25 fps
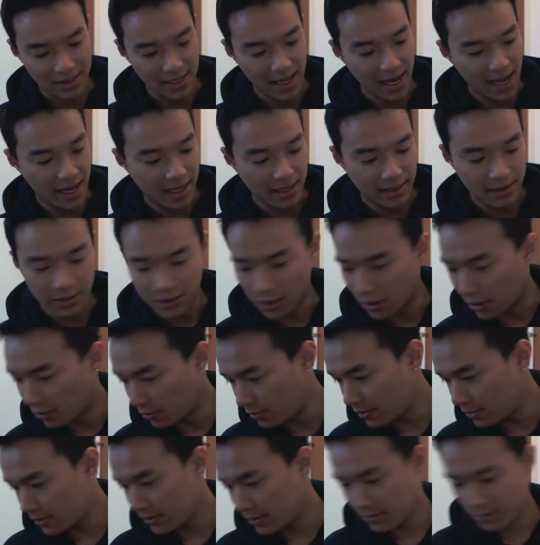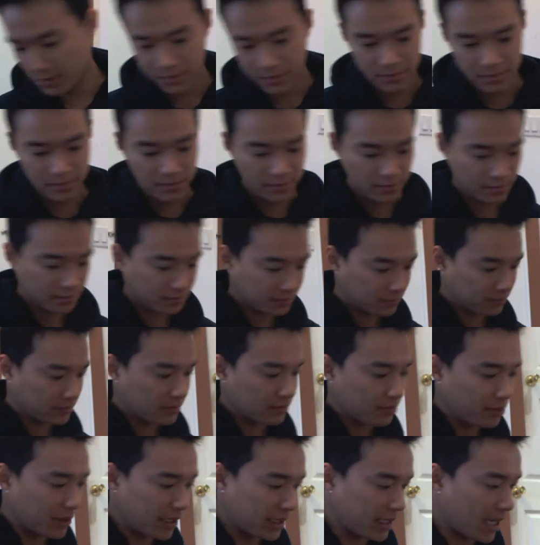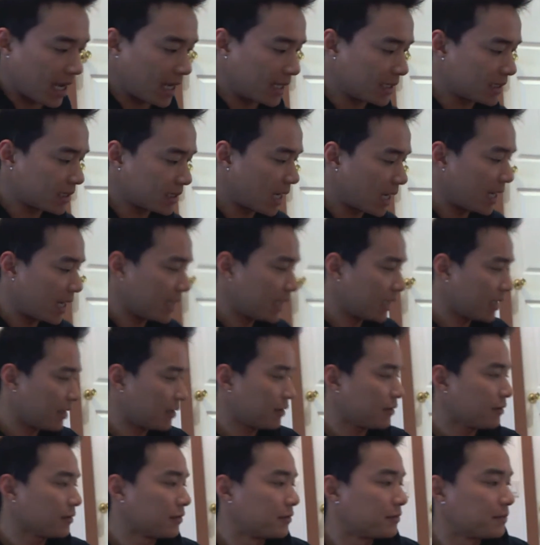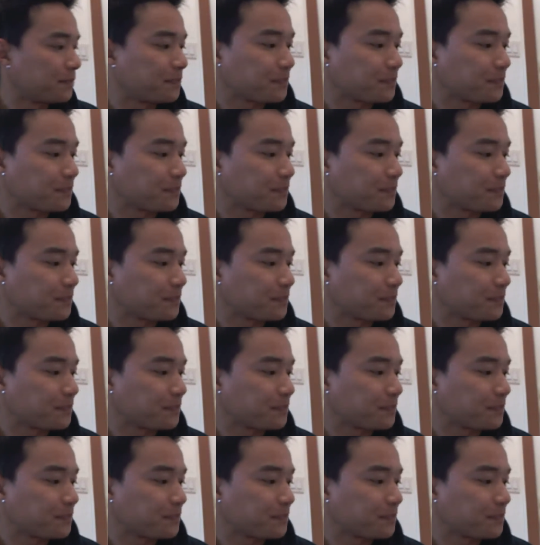Yeah. So put that aside here.